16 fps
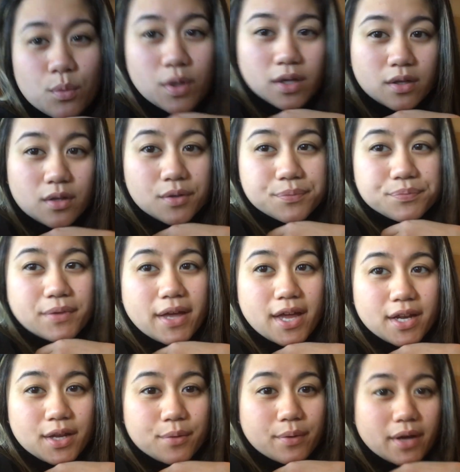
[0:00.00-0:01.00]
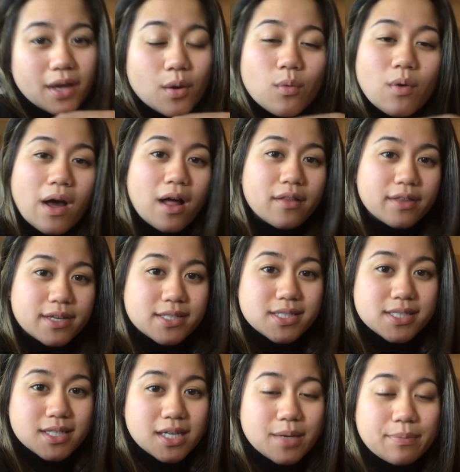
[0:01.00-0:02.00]
Well, anyway, while they
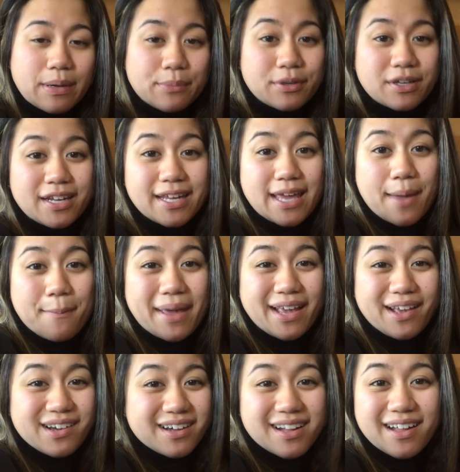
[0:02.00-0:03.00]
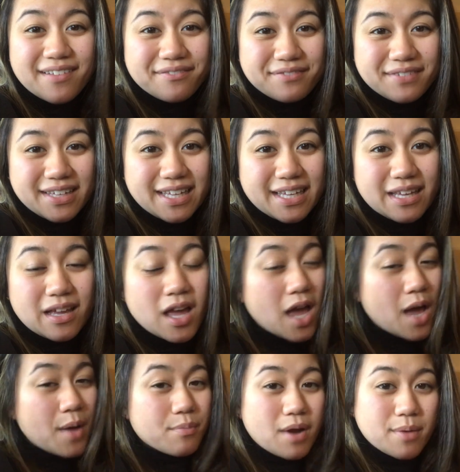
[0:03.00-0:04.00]
sleep, I'm gonna get my coffee,
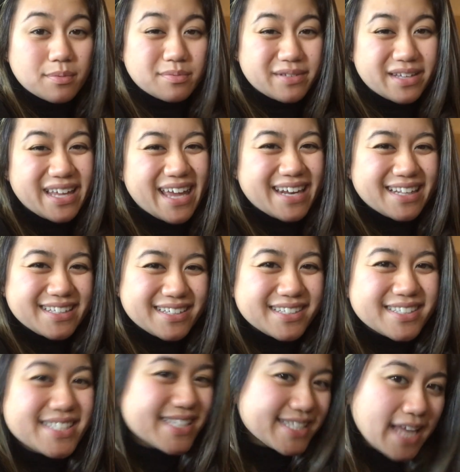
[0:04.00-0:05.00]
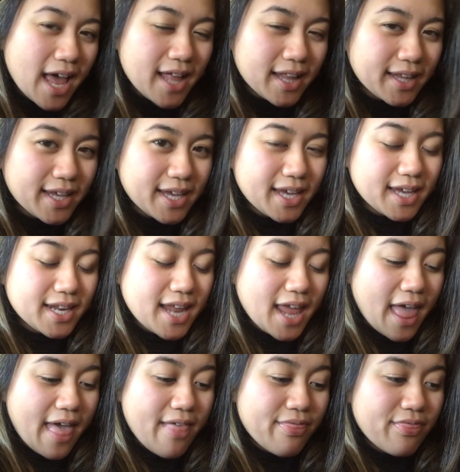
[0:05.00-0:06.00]
probably get a little salad,
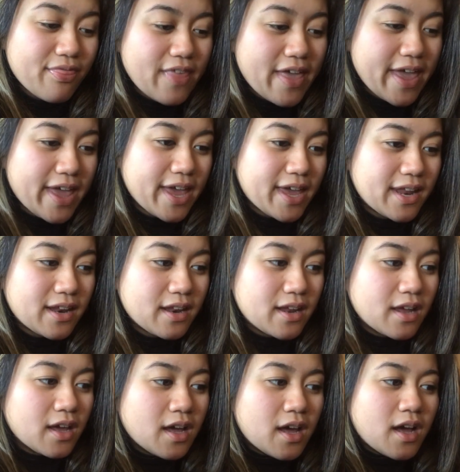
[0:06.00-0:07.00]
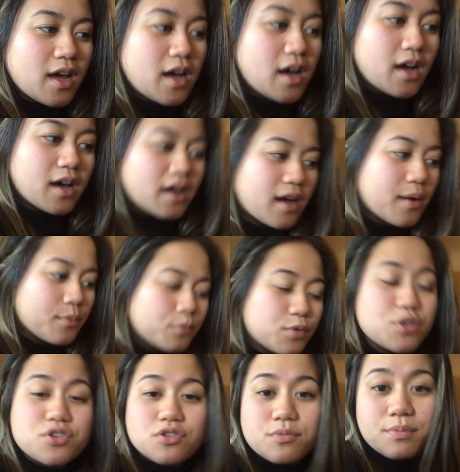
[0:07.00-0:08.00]
and then
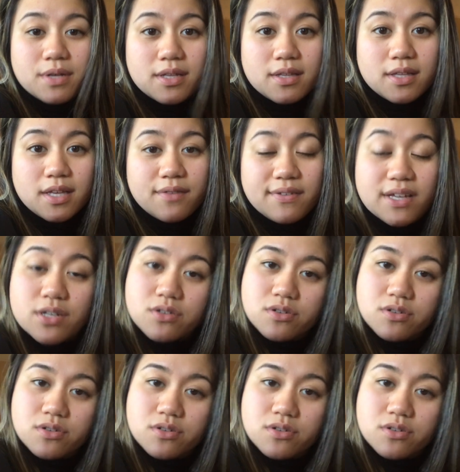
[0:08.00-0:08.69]
we should be leaving